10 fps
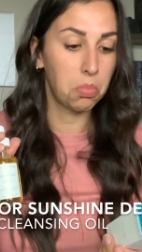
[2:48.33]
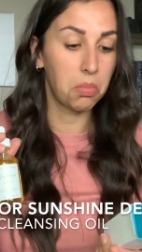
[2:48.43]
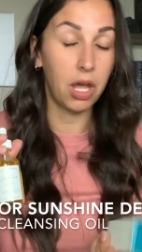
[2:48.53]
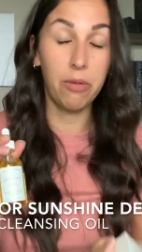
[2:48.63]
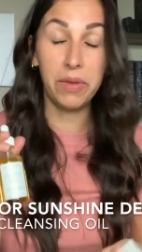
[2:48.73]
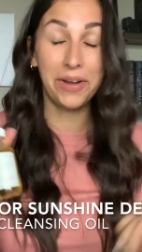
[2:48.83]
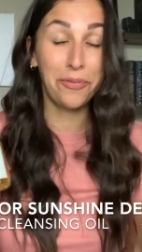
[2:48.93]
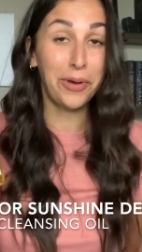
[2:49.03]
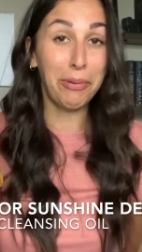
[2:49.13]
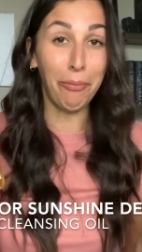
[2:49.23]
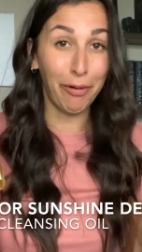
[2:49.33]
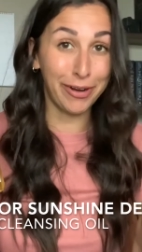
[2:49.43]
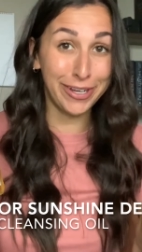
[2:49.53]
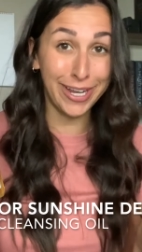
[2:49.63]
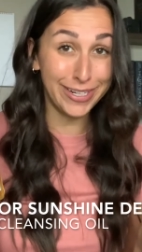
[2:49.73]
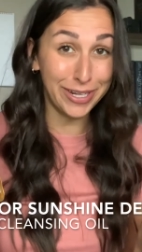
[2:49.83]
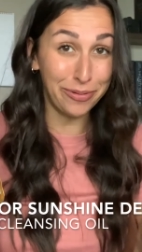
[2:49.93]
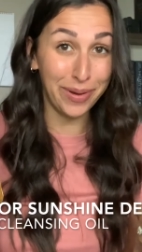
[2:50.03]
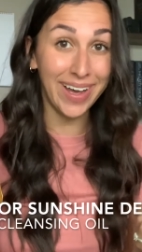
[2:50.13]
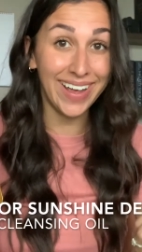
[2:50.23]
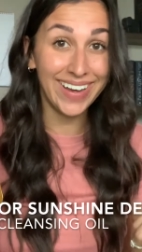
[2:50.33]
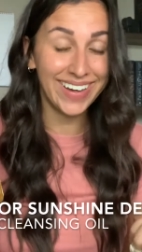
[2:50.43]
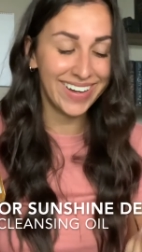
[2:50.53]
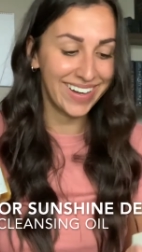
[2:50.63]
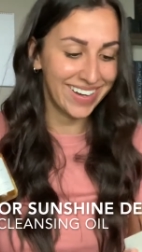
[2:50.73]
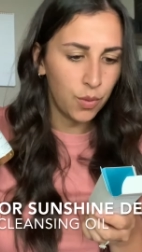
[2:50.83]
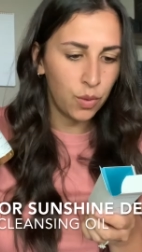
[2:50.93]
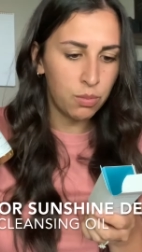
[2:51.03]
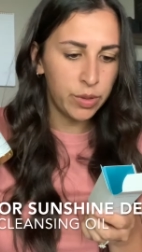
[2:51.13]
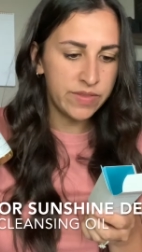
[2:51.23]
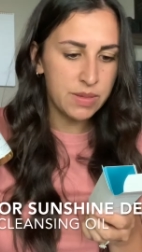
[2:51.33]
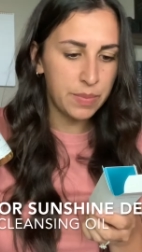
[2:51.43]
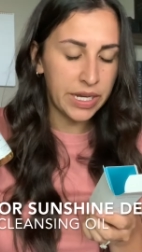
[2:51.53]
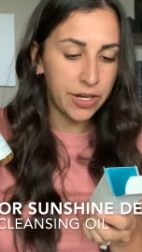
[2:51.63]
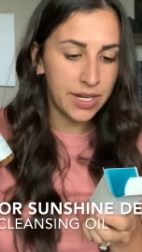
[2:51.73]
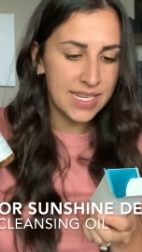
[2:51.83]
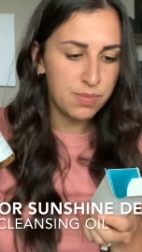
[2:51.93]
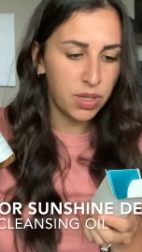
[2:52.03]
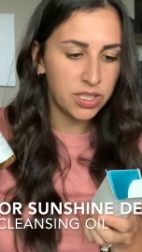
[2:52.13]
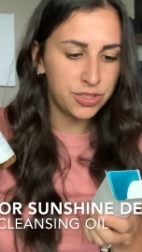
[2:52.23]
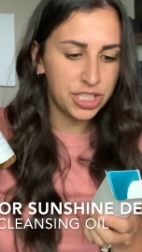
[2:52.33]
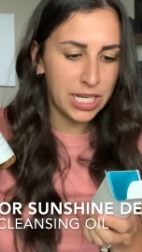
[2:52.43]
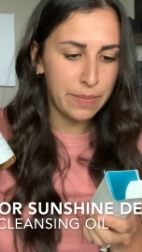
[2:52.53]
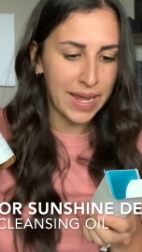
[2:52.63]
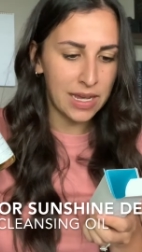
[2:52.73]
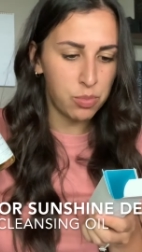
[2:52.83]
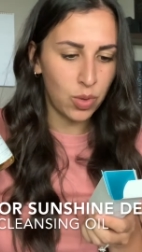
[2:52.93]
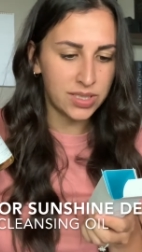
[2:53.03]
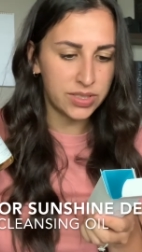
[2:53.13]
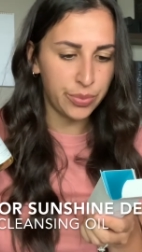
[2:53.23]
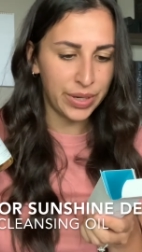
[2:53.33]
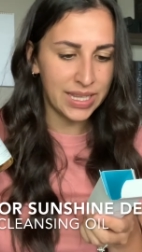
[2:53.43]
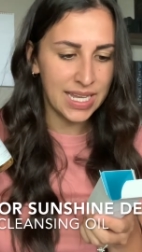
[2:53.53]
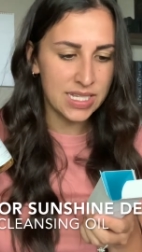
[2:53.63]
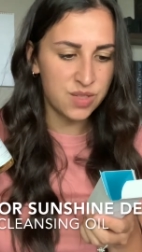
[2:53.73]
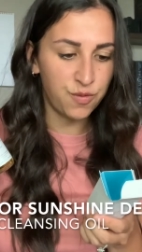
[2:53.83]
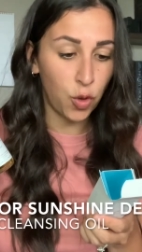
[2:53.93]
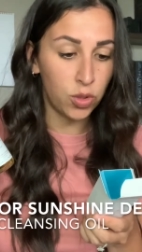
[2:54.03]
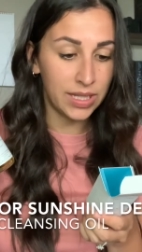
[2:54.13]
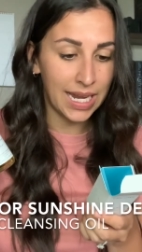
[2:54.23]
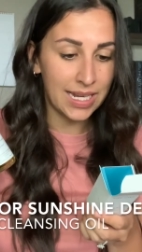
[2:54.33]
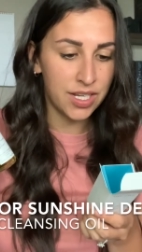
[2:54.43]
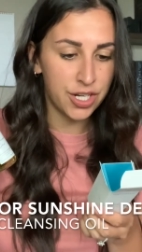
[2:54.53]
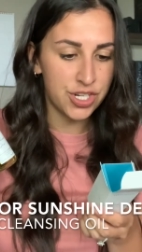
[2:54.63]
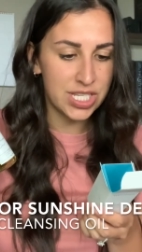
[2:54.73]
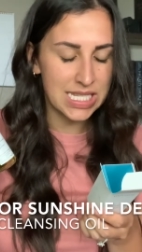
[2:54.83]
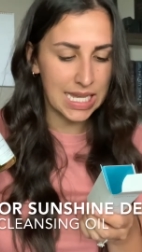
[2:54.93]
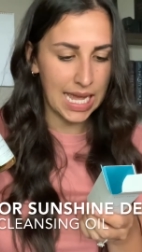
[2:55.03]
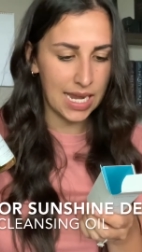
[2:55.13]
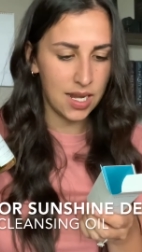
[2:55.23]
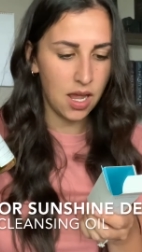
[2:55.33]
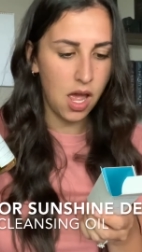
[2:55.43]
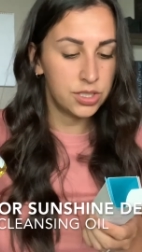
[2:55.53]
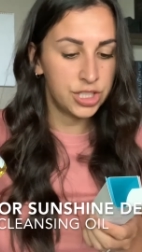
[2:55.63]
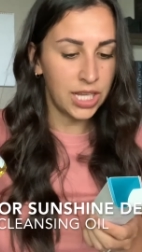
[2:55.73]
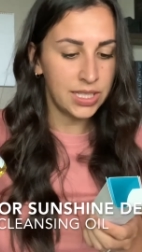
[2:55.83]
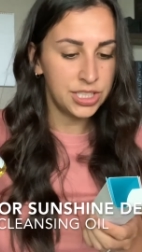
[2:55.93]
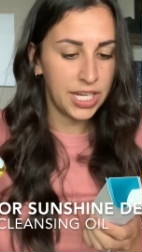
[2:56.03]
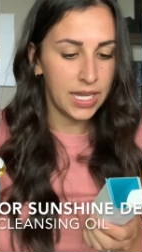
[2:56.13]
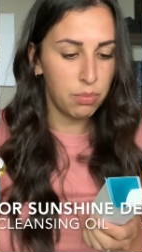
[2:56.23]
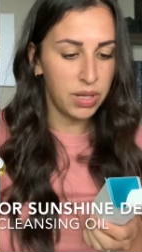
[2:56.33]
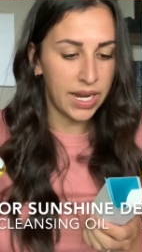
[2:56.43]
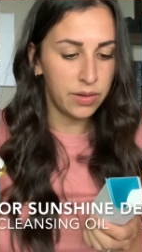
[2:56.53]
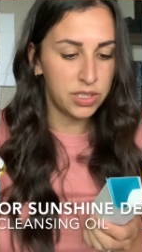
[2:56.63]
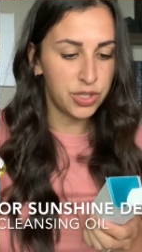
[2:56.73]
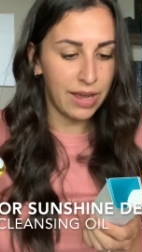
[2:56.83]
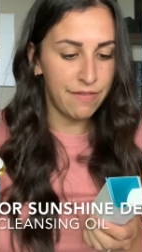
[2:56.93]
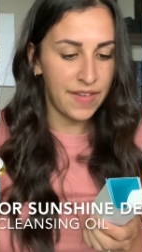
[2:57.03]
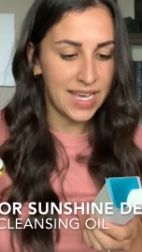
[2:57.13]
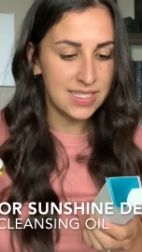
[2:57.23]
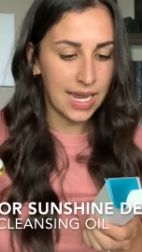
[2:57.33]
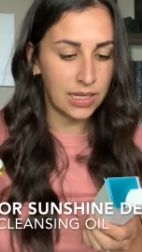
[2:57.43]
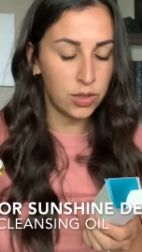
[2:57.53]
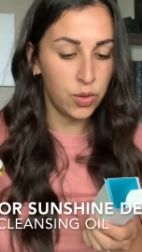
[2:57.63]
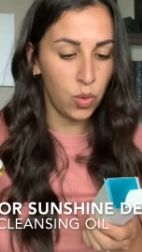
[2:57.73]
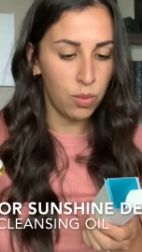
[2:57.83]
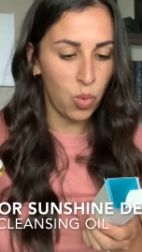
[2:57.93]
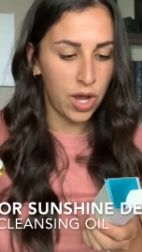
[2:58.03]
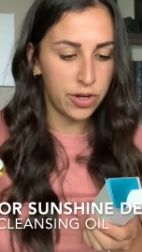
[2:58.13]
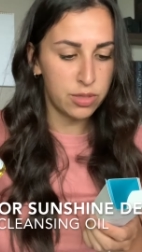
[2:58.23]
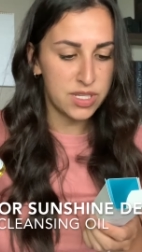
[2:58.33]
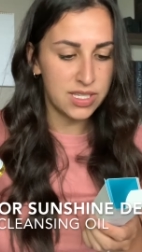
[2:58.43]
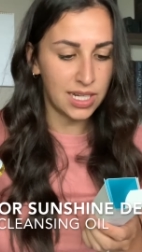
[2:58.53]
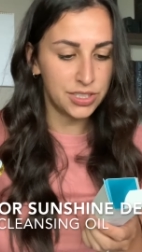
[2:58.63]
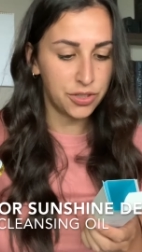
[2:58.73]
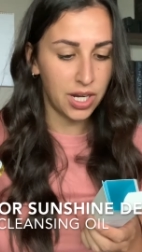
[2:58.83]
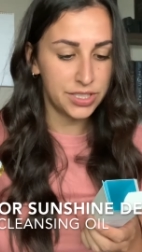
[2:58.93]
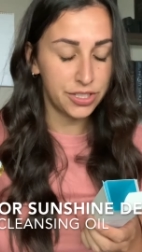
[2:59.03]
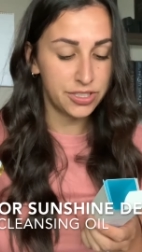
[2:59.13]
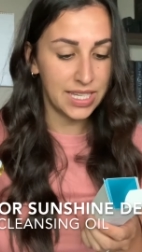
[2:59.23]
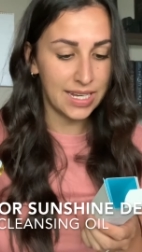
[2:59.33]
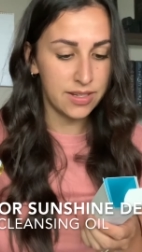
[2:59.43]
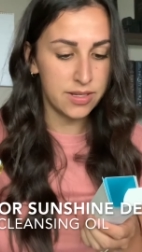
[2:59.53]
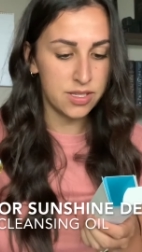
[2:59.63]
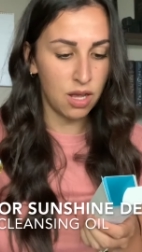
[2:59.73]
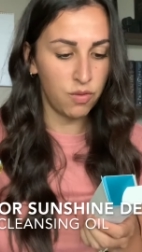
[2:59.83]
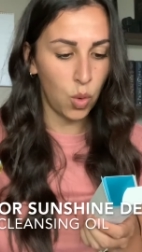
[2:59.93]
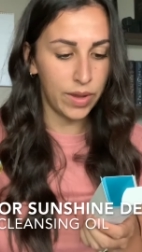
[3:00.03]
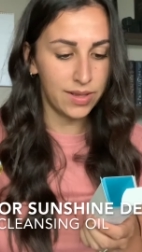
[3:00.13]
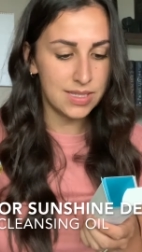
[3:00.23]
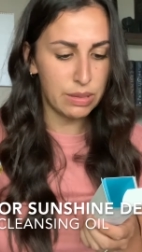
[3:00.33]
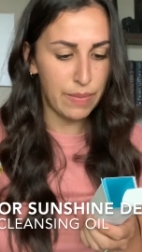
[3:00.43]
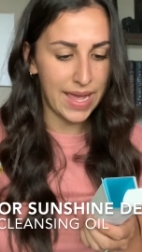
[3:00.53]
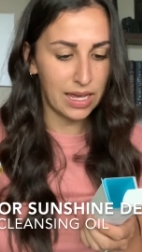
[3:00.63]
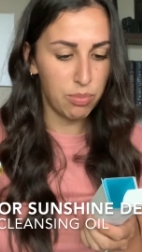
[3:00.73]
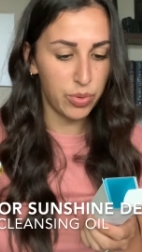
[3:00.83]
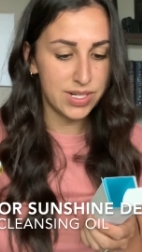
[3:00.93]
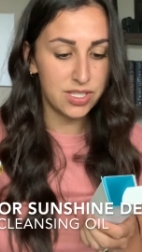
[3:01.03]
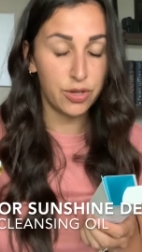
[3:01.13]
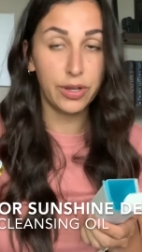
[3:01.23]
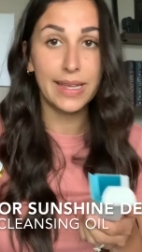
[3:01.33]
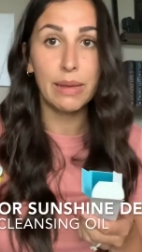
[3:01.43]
I mean, what more could you want? Removes impurities, pollution, and makeup while serenely exfoliating your skin. Gently shake, apply to a dry face, add lukewarm water and massage across your skin to dissolve oils and makeup, rinse thoroughly